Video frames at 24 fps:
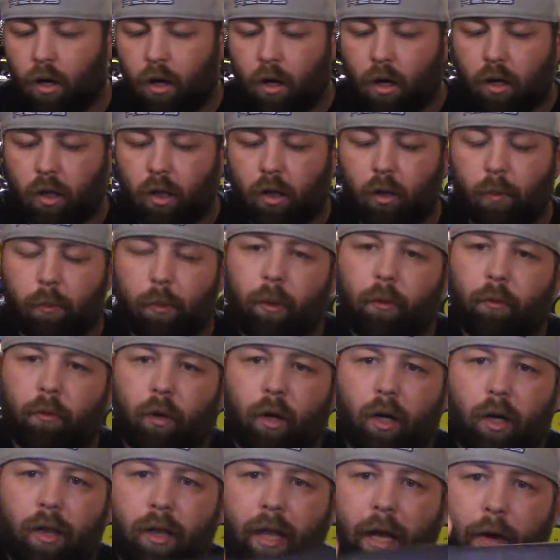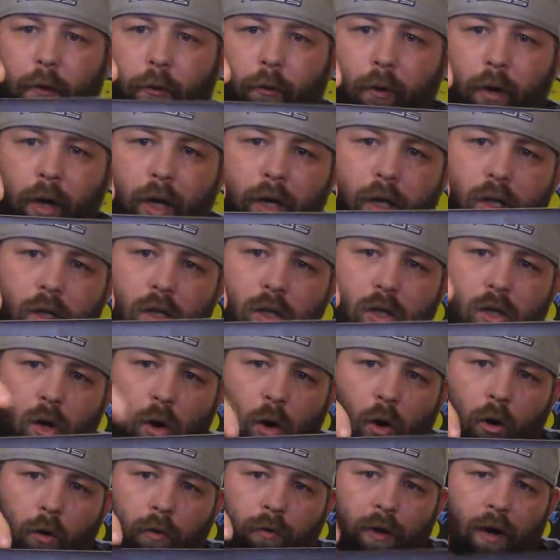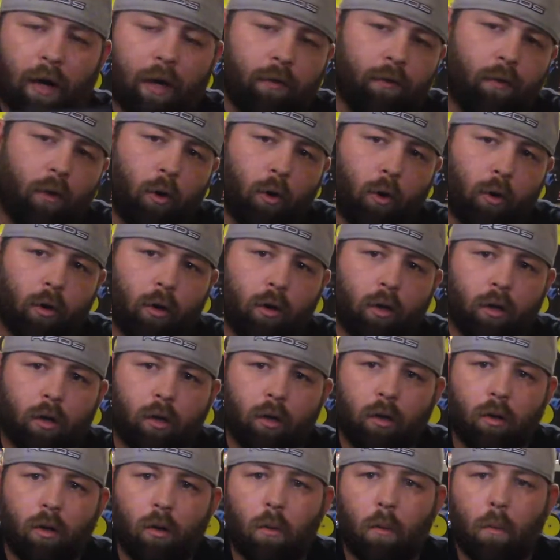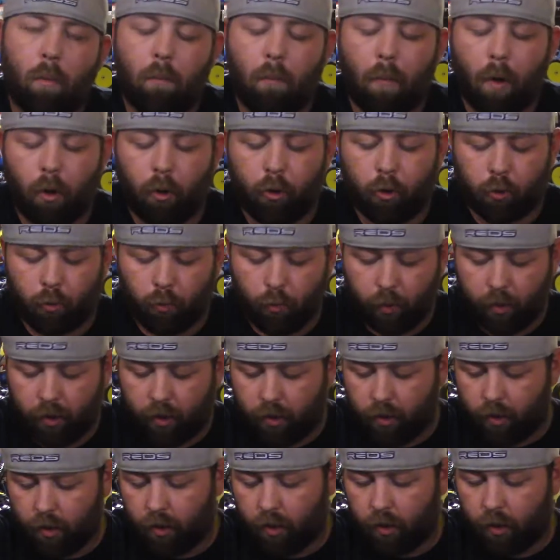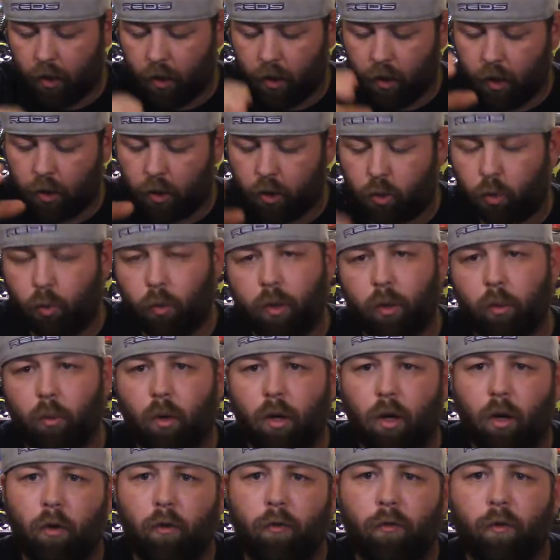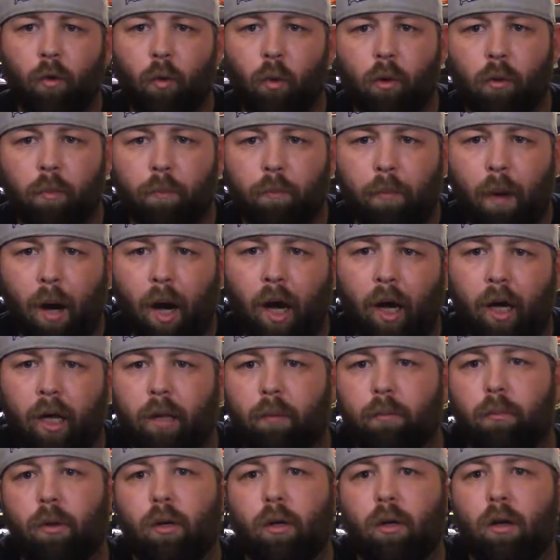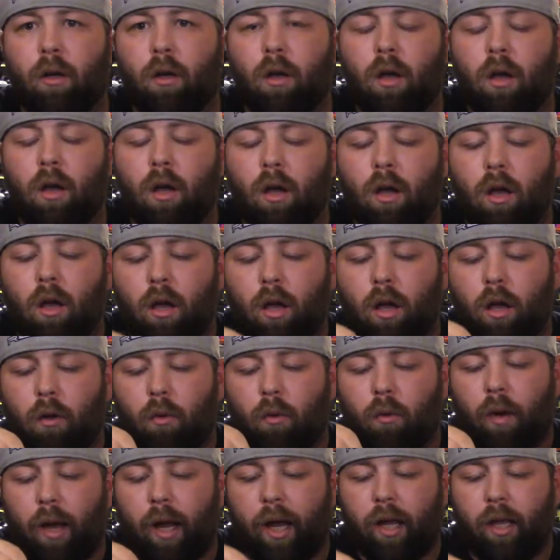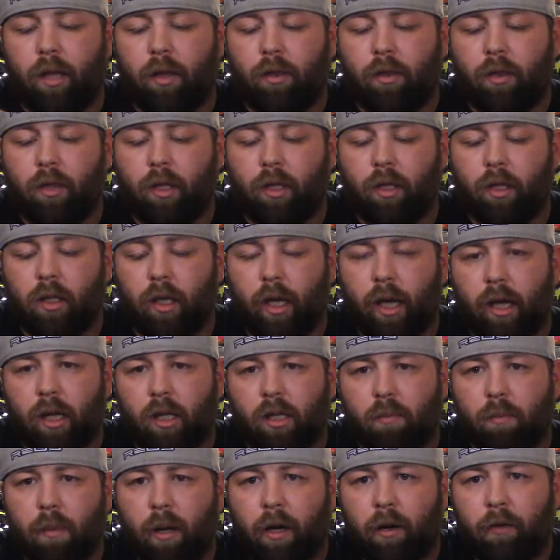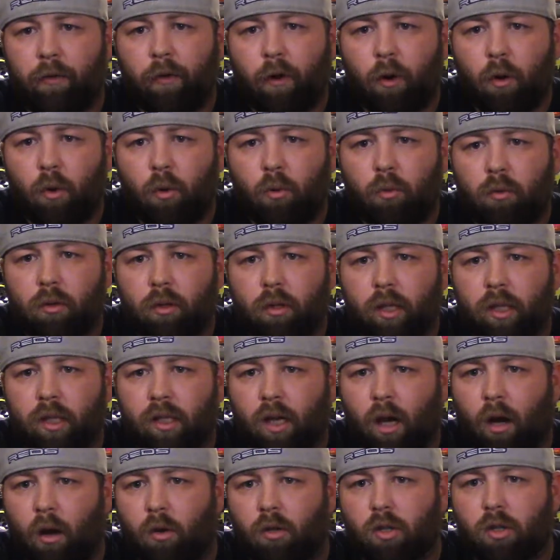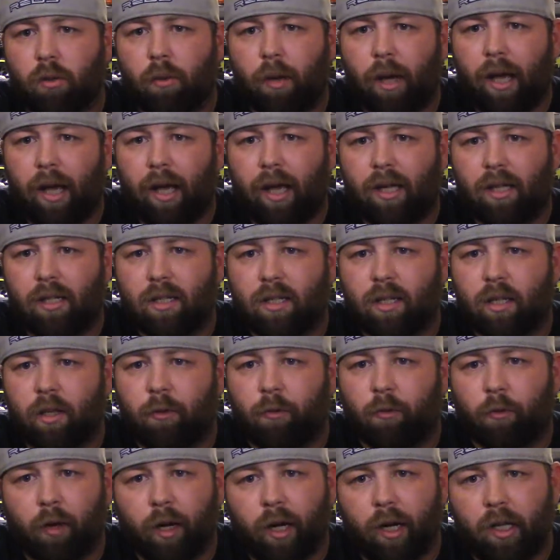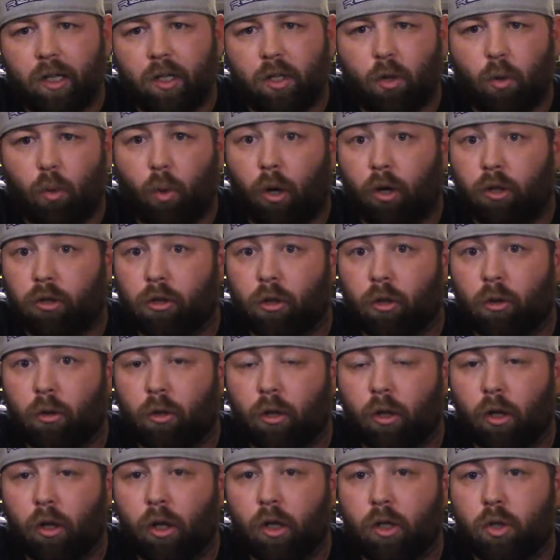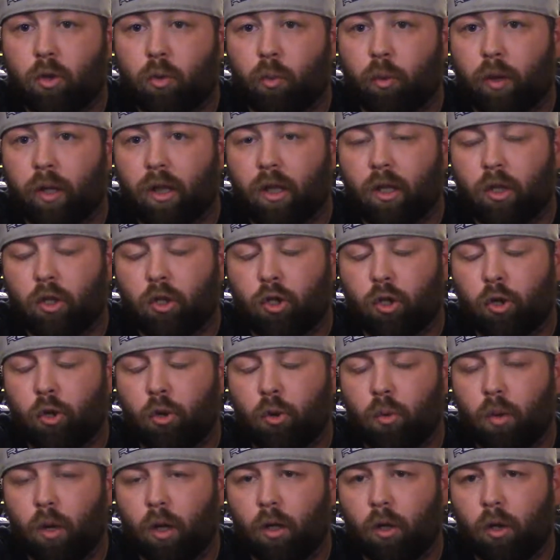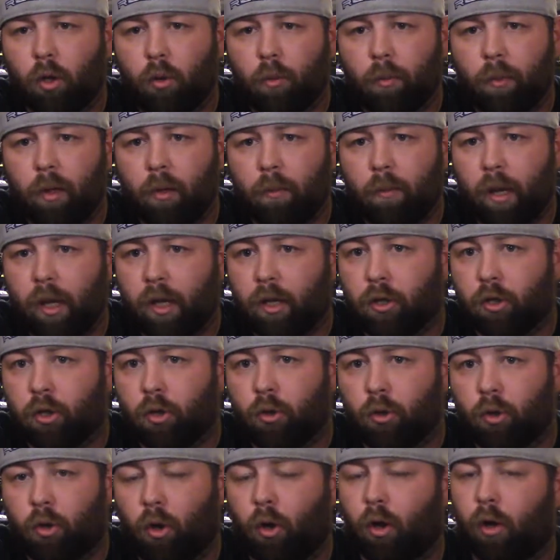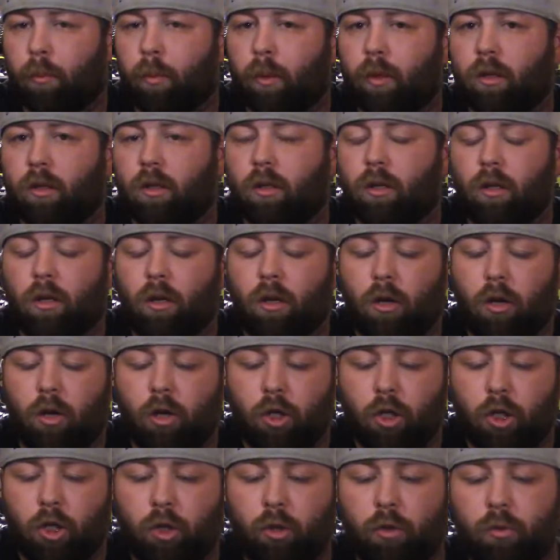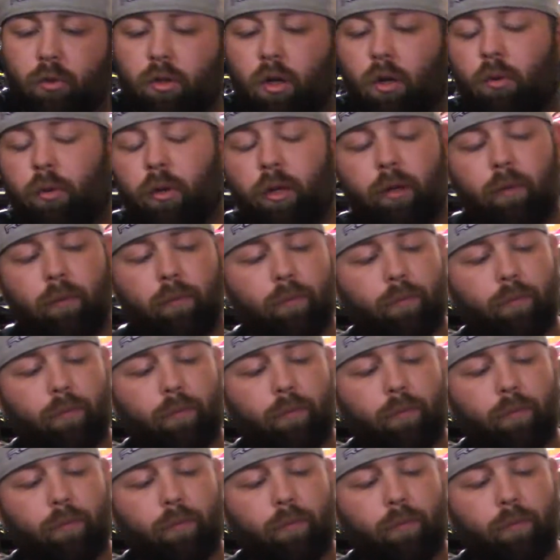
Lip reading: Going to be running that Racing R5R motor with the 2104 pipe and the S manifold. This also has the Racing Quattro Clutch with 2 aluminum and 2 carbon shoes on it.